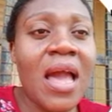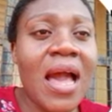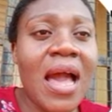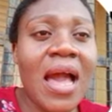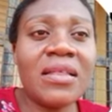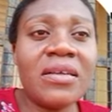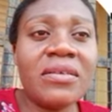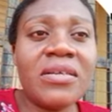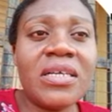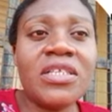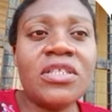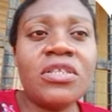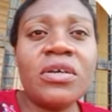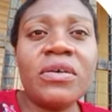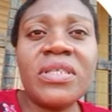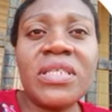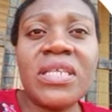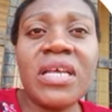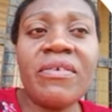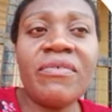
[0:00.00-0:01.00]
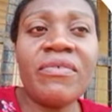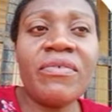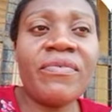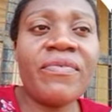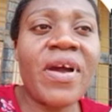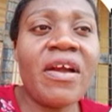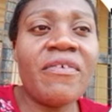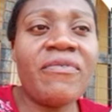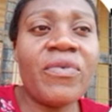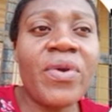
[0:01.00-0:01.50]
At the rate of
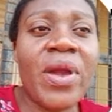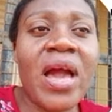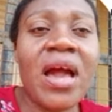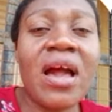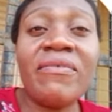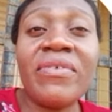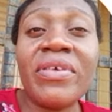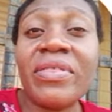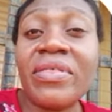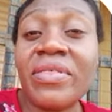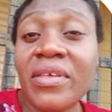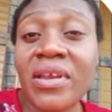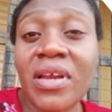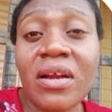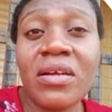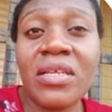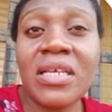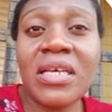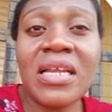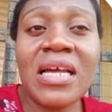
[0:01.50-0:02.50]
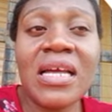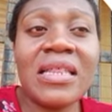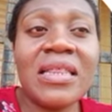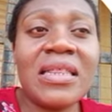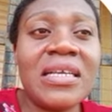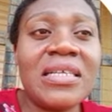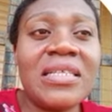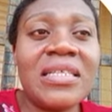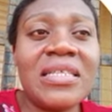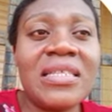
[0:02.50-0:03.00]
7.5, we are having
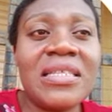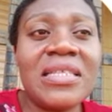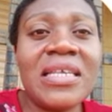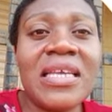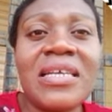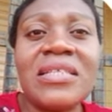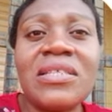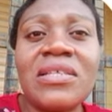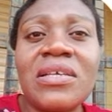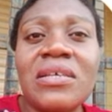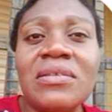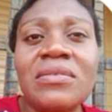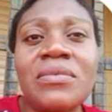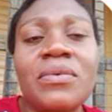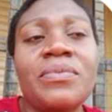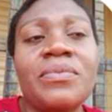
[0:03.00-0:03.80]
336 and